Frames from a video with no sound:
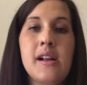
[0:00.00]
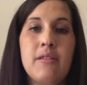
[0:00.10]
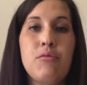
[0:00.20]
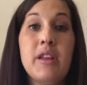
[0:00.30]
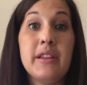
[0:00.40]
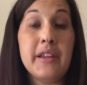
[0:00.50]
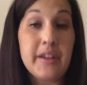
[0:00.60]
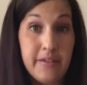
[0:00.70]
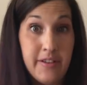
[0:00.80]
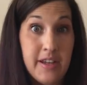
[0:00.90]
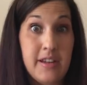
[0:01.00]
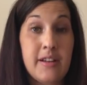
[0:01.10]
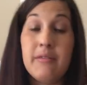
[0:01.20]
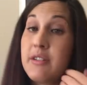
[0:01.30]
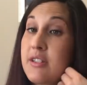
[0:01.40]
We live
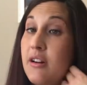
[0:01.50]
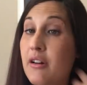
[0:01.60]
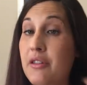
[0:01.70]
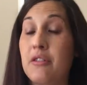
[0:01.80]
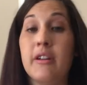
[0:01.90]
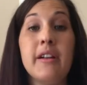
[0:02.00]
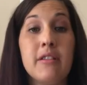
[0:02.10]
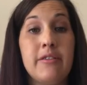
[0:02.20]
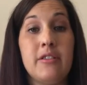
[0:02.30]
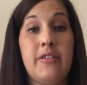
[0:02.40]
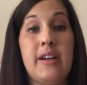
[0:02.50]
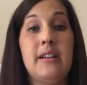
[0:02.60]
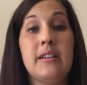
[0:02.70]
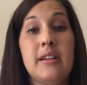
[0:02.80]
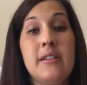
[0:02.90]
in what's called the Red River
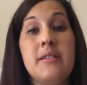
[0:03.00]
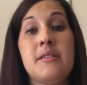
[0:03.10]
Valley,